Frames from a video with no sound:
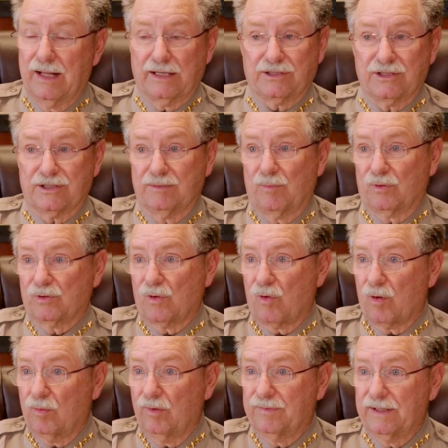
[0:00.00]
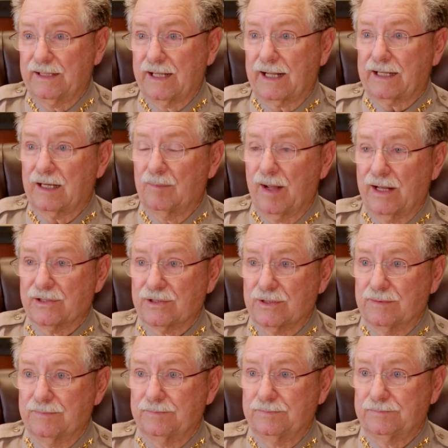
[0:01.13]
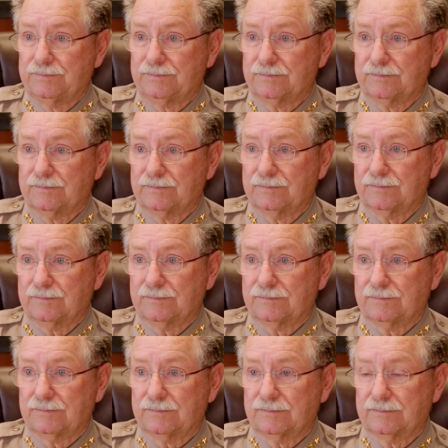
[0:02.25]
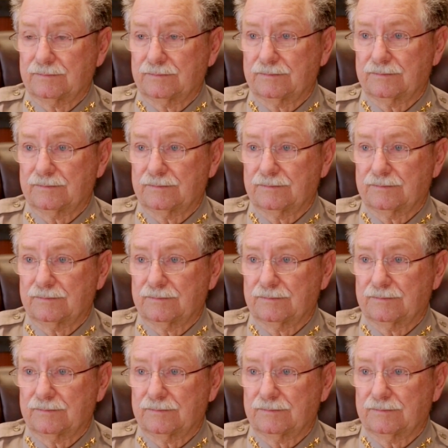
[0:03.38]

That's just the most horrible feeling I can imagine. She wasn't allowed to go